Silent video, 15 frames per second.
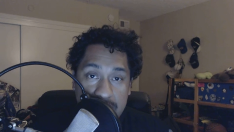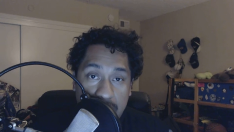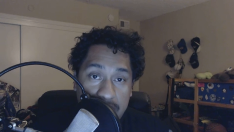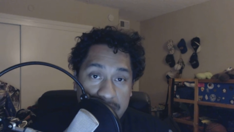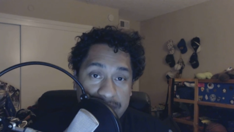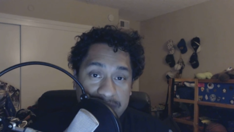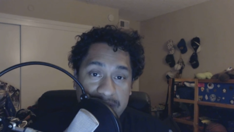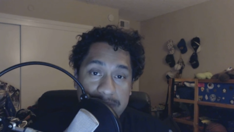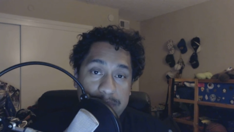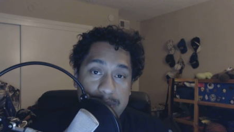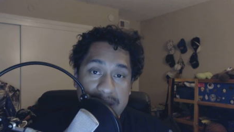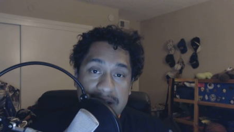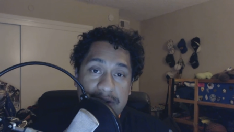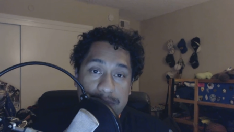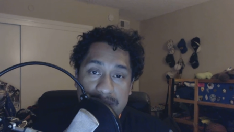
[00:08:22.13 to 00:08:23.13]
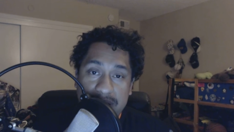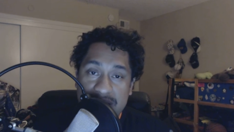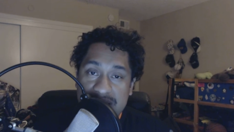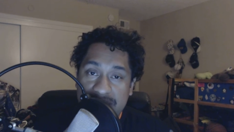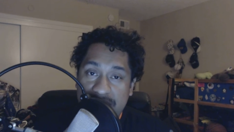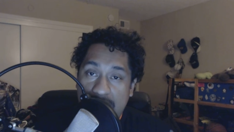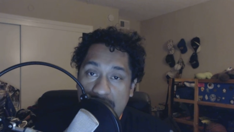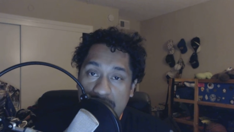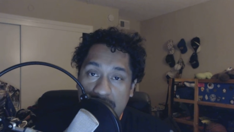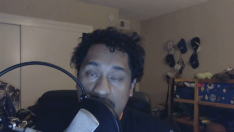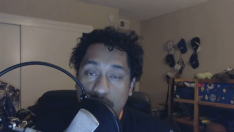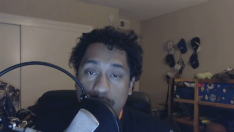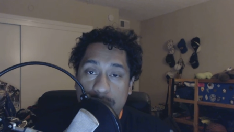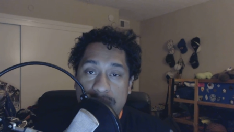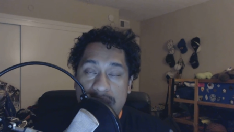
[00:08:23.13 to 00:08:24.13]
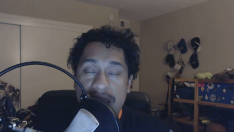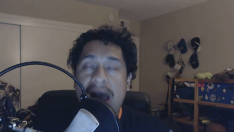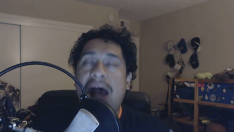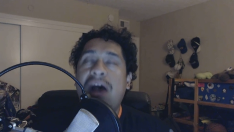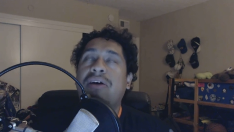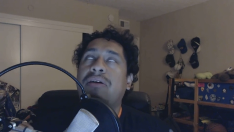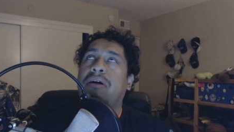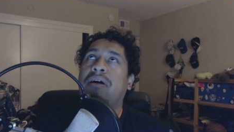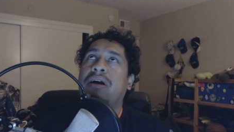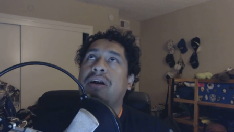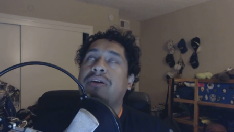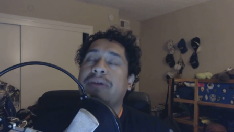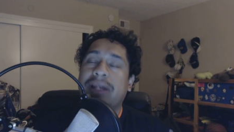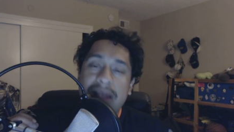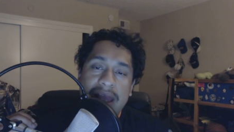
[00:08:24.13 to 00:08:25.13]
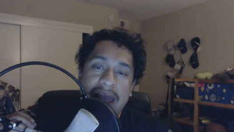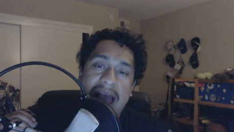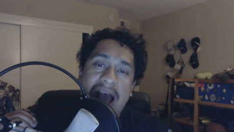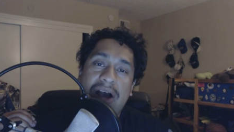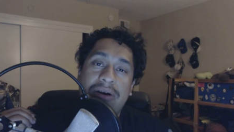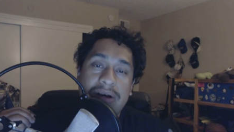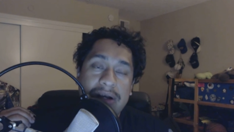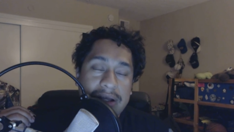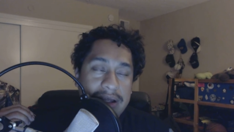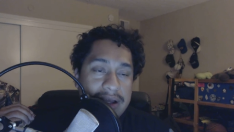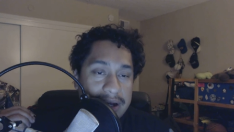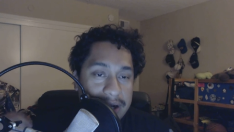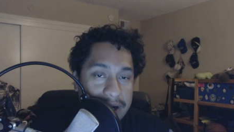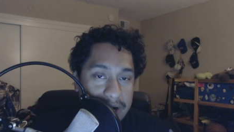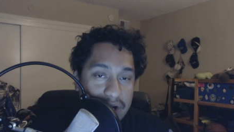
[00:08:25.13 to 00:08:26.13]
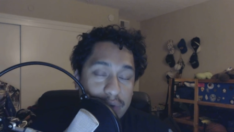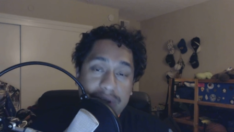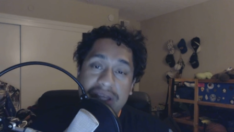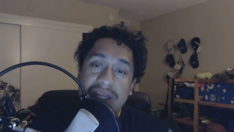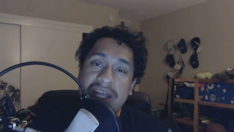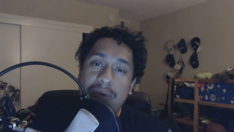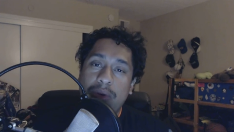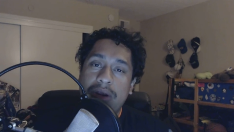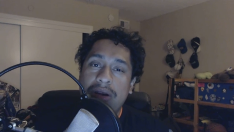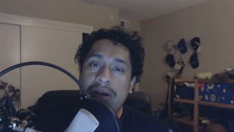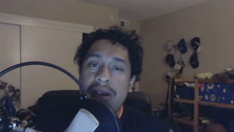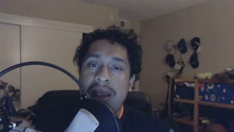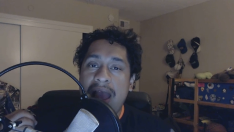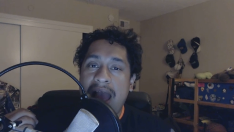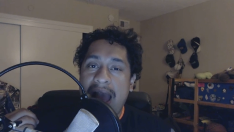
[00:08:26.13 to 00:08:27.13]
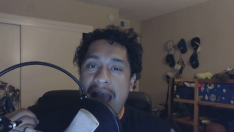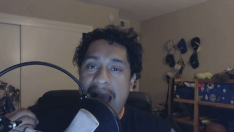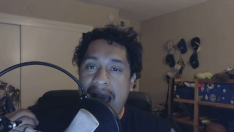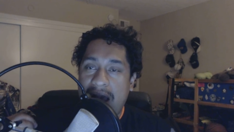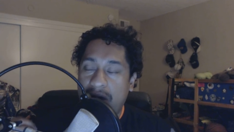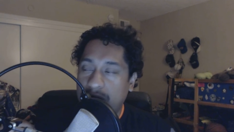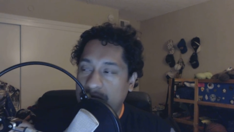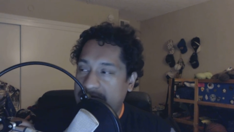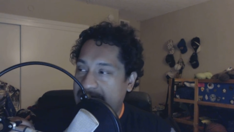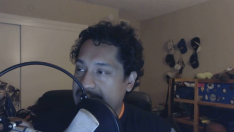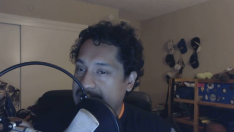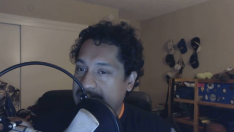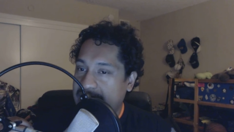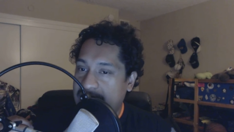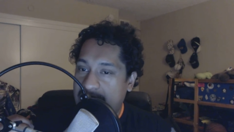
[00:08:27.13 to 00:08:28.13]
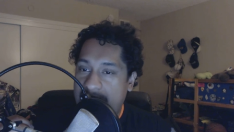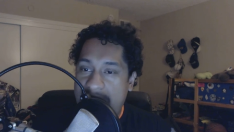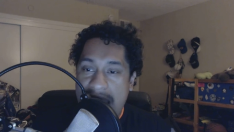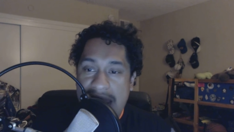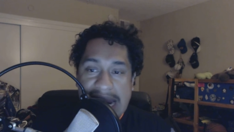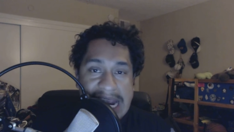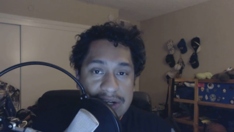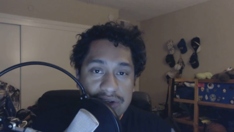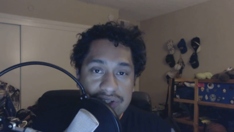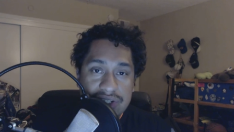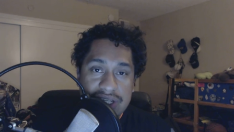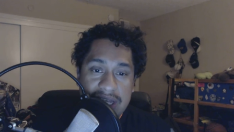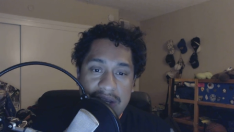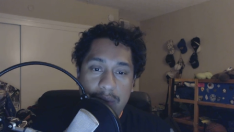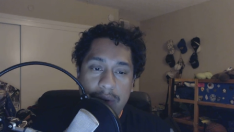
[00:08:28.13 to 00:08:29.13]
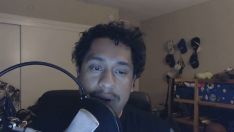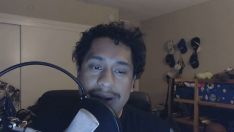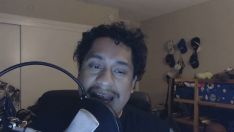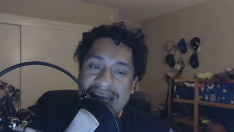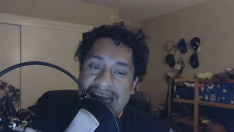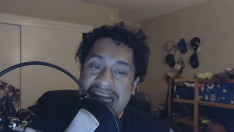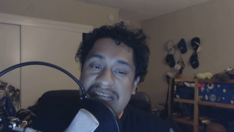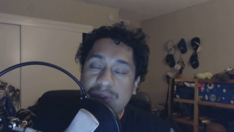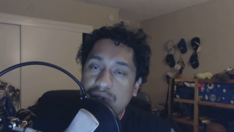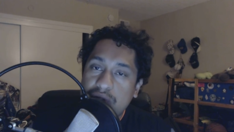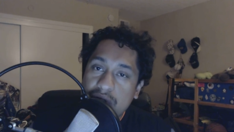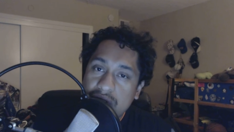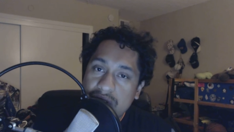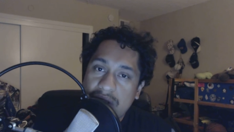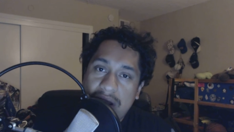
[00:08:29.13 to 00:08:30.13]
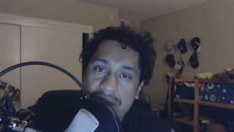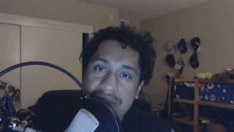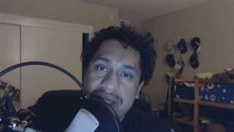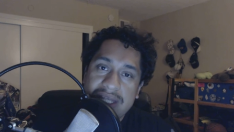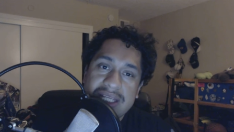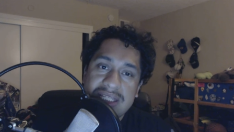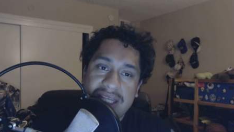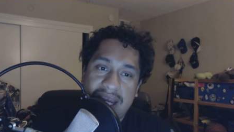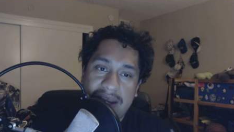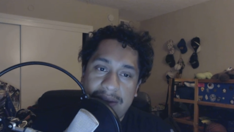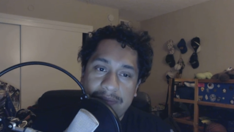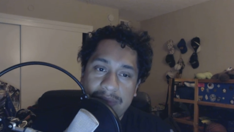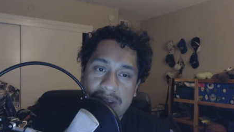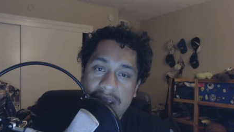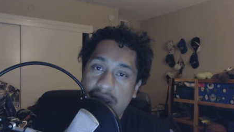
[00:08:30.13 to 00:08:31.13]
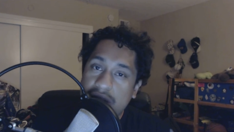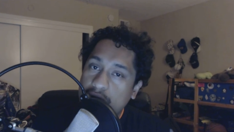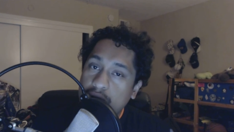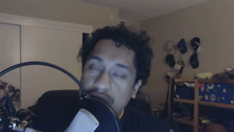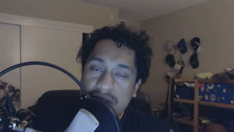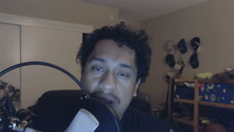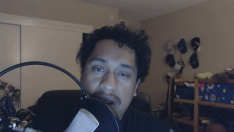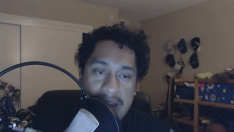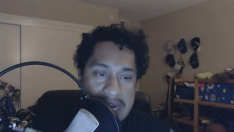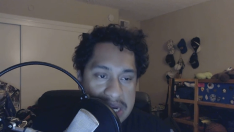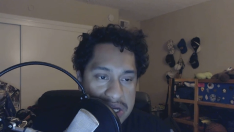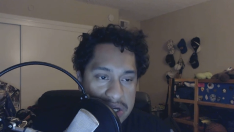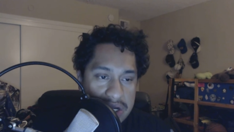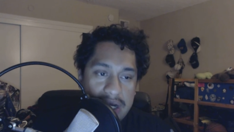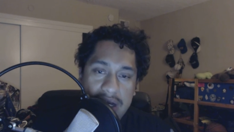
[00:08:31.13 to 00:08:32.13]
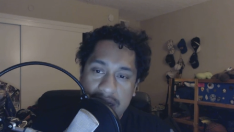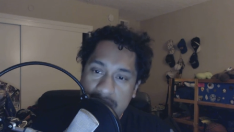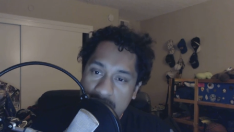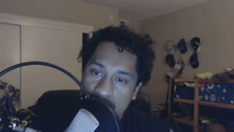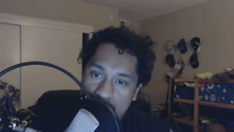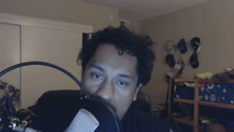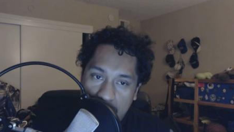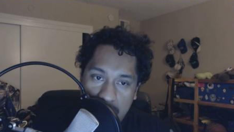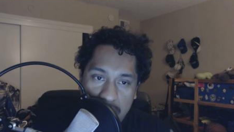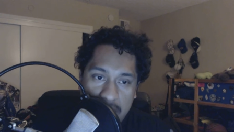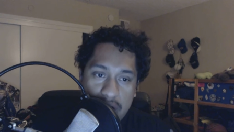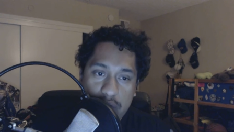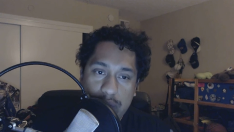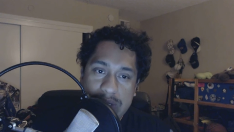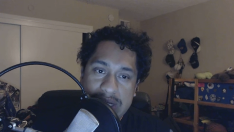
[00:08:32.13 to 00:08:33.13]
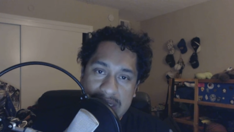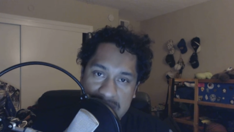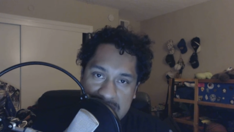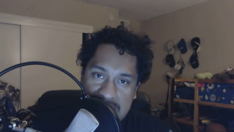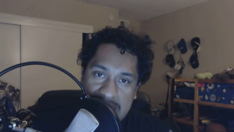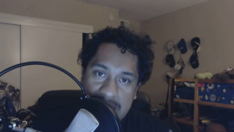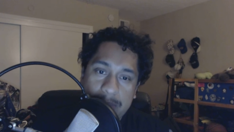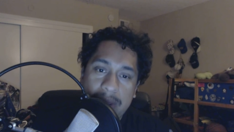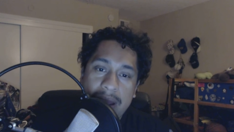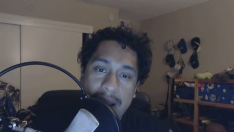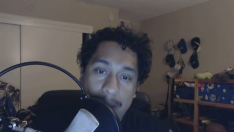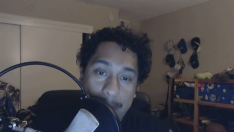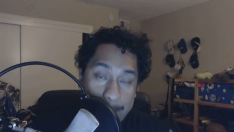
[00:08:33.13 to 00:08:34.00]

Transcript: tough competitor because of how hungry, how hungry, how hungry they were, how like high energy they were, and that's what you saw in this game. You saw a young, hungry team